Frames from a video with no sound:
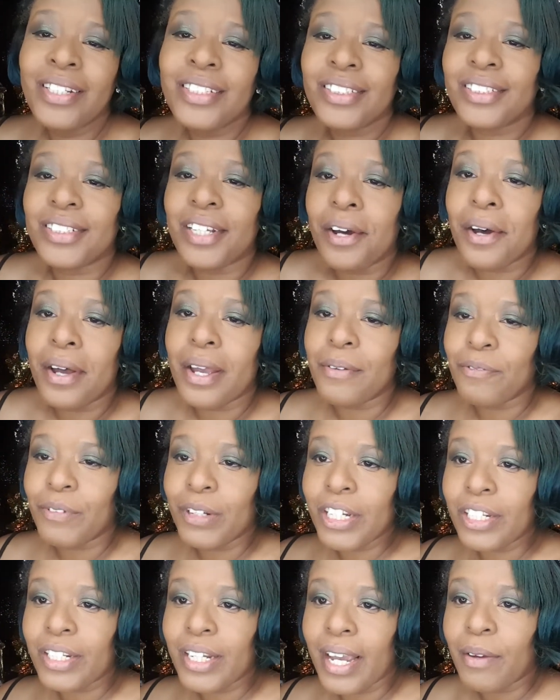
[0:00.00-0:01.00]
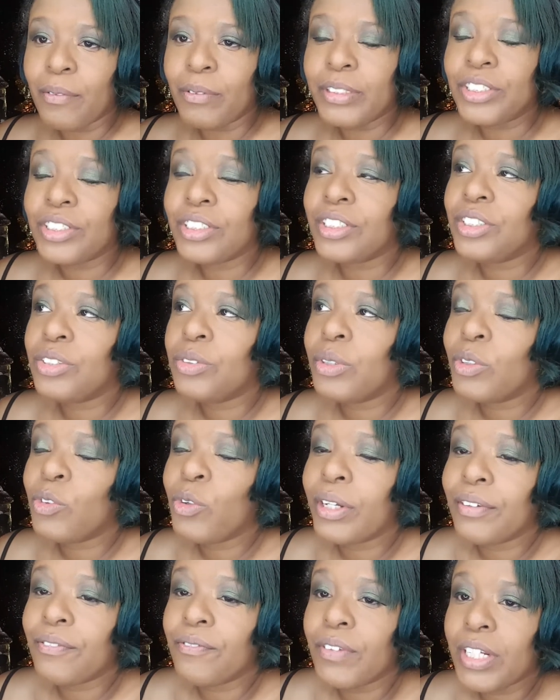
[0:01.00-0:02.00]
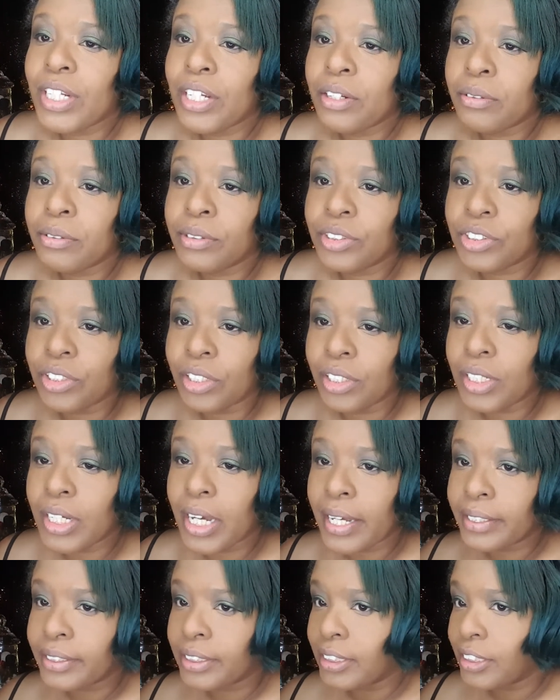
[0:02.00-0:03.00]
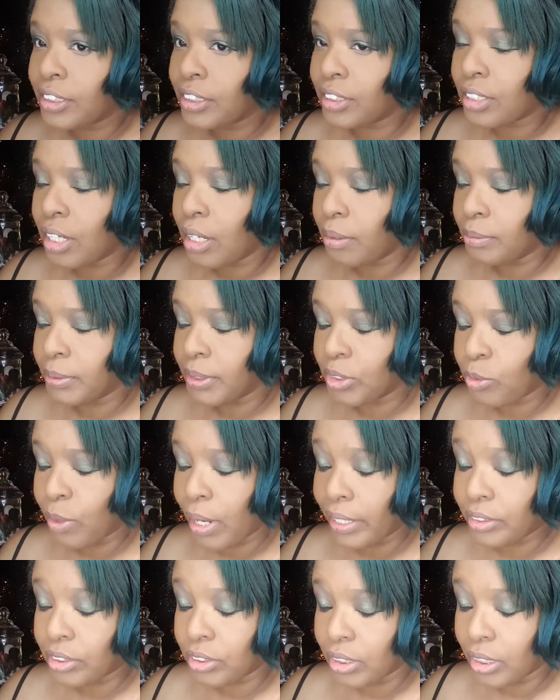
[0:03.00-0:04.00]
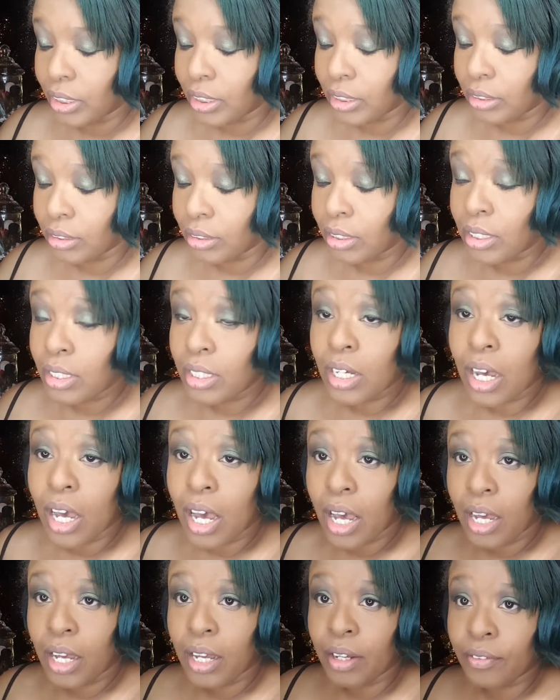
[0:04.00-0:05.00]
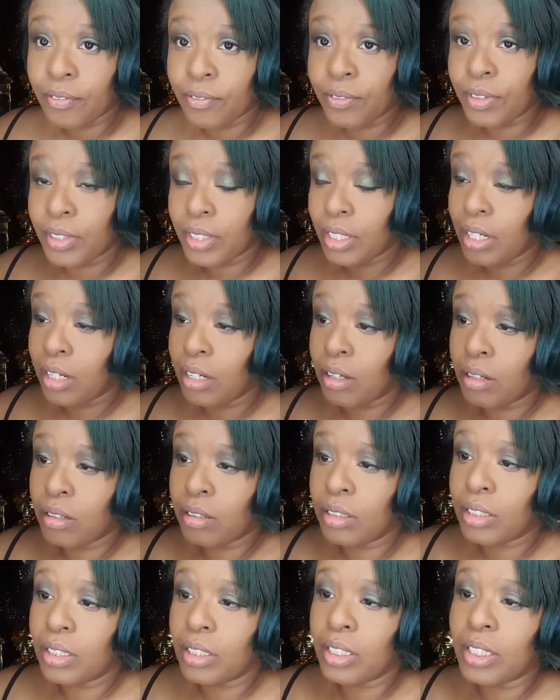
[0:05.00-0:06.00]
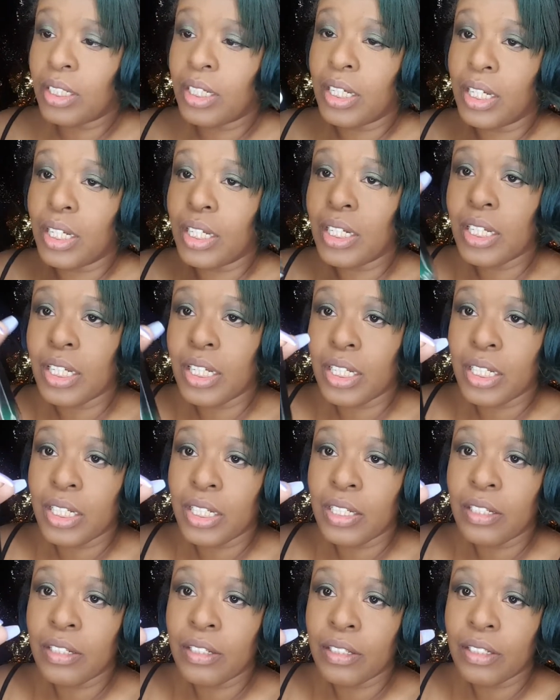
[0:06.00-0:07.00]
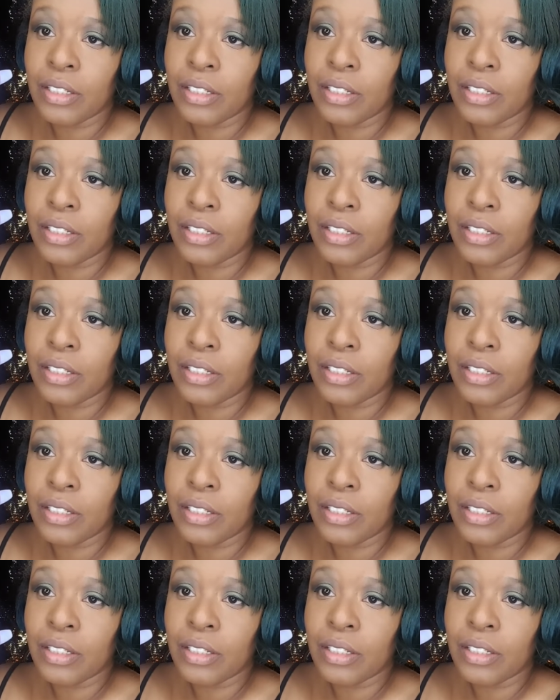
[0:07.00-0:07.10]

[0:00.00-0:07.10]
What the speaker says: So I figured I would just do a quick video and show you guys this swatching of the Nagini